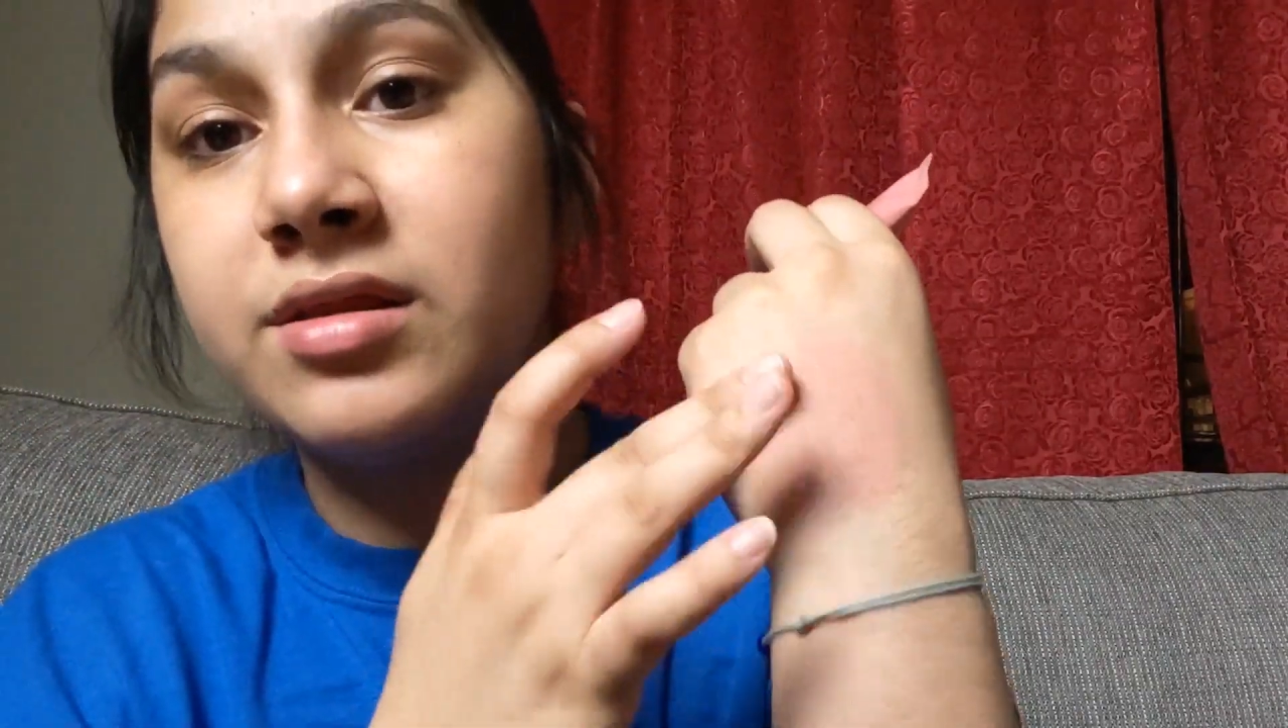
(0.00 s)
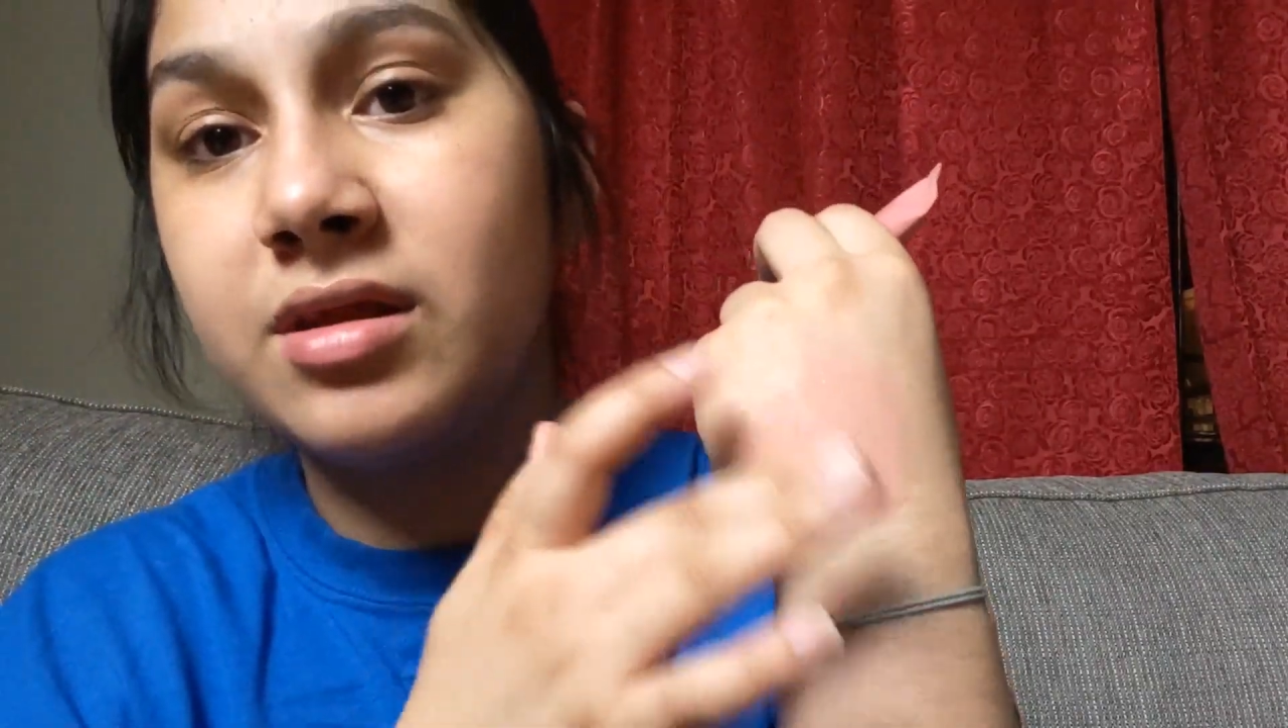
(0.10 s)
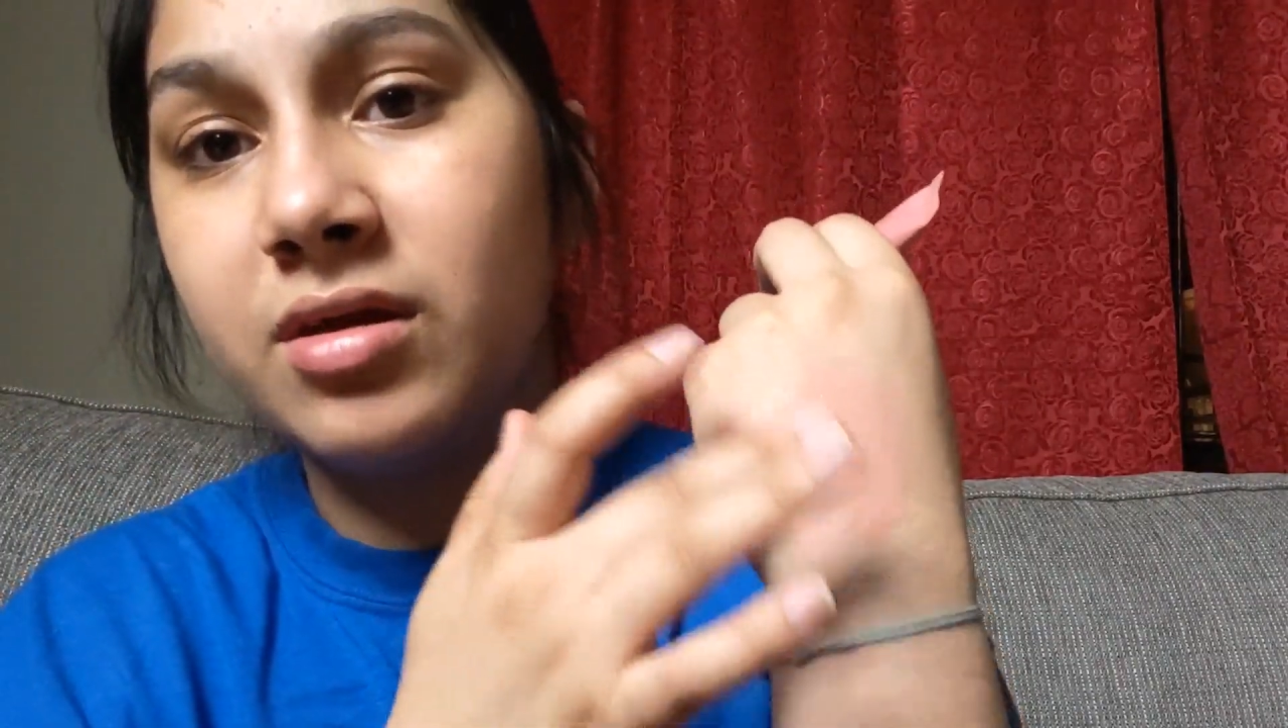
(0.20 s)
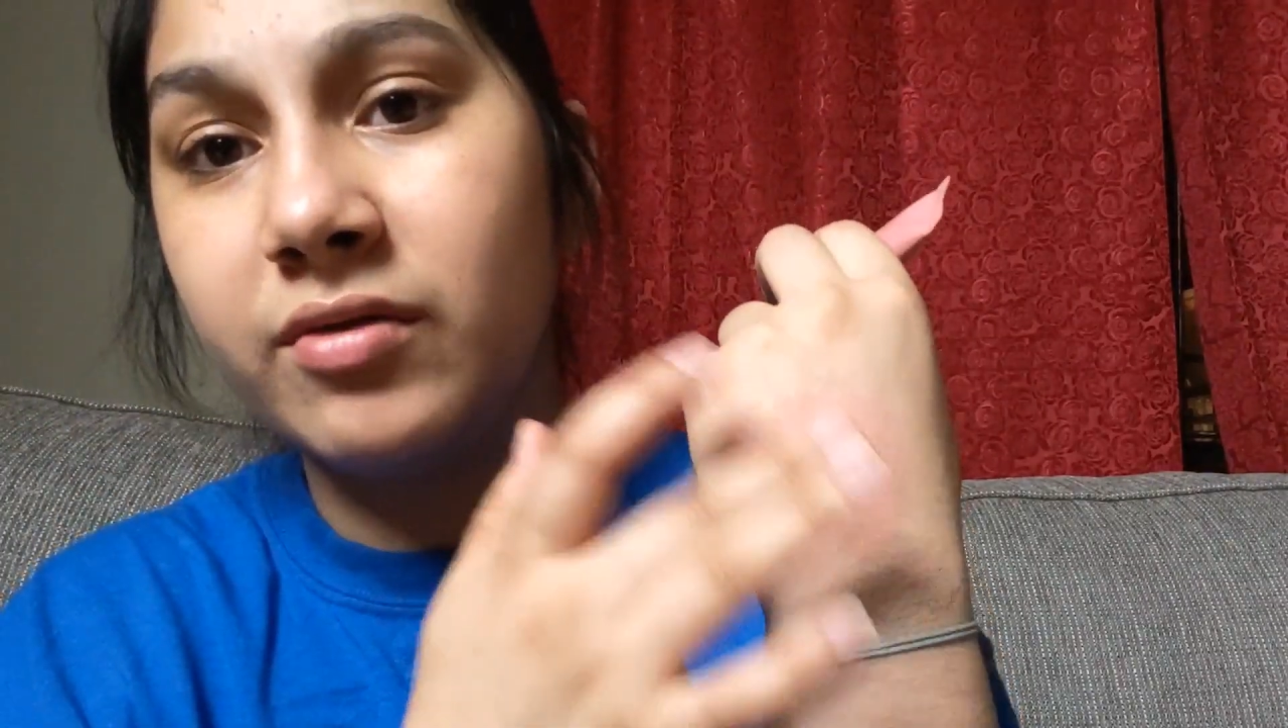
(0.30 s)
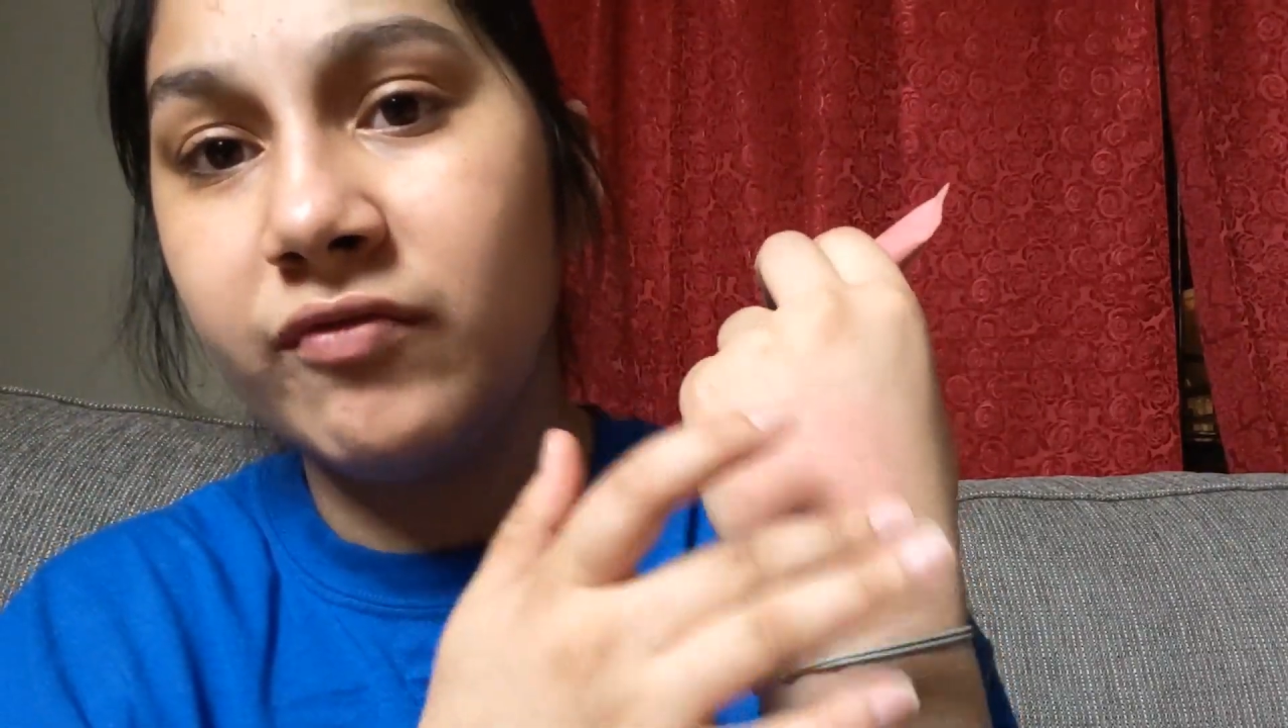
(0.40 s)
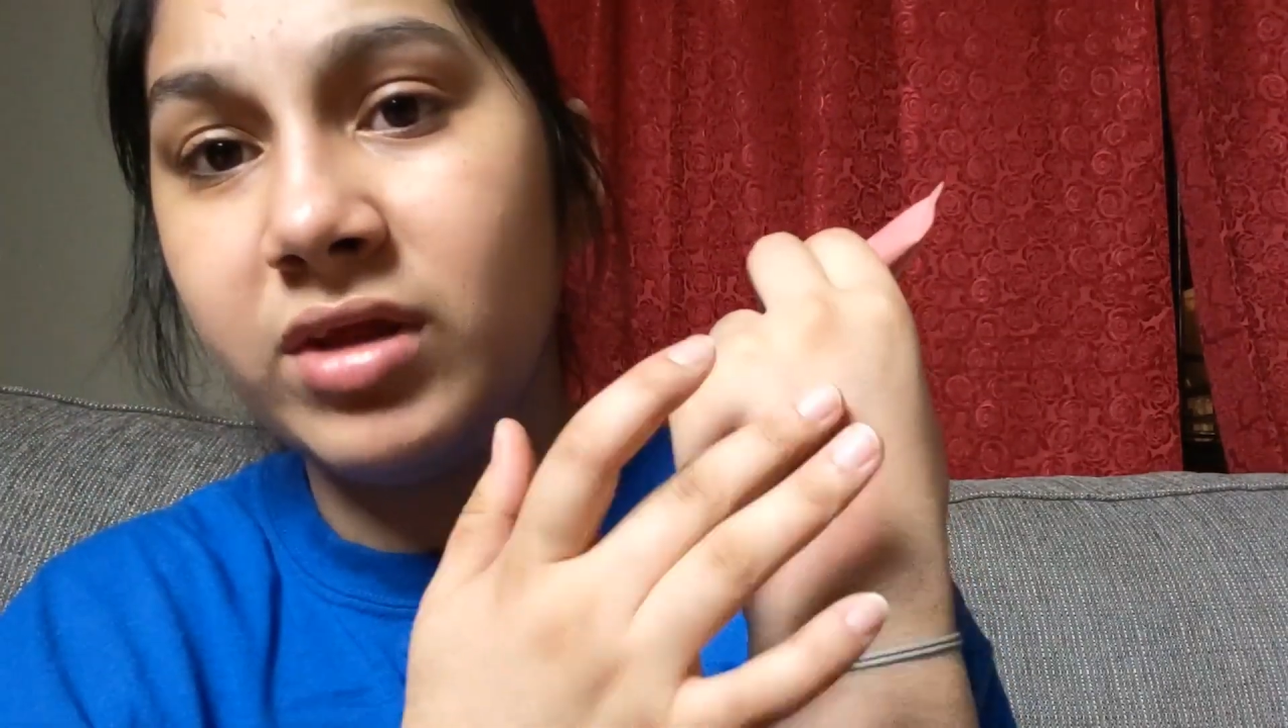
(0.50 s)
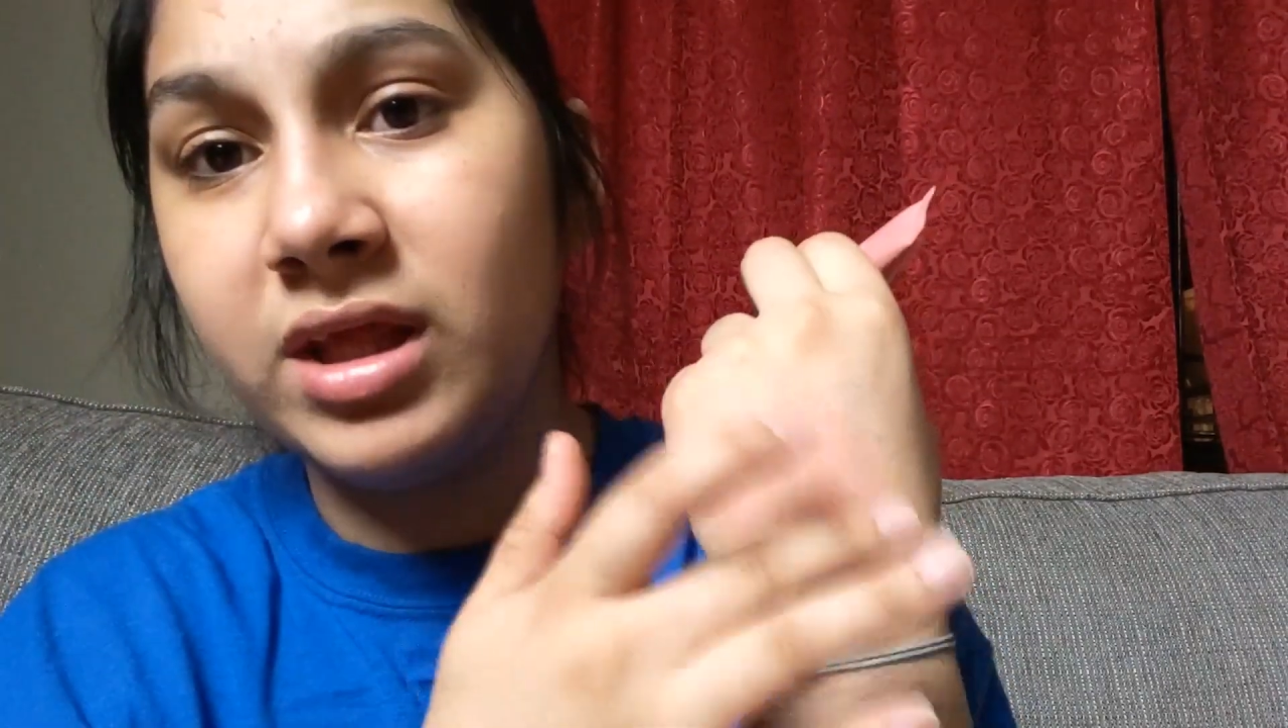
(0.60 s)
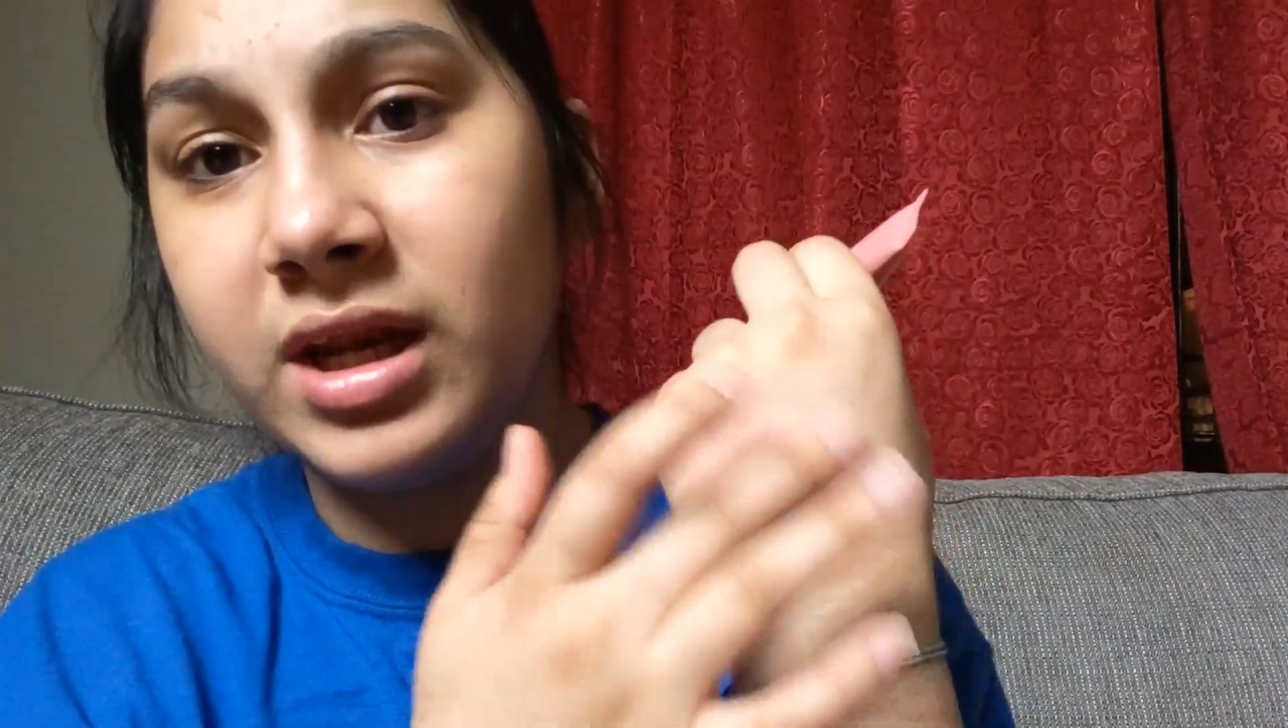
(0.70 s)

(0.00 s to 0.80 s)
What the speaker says: still a really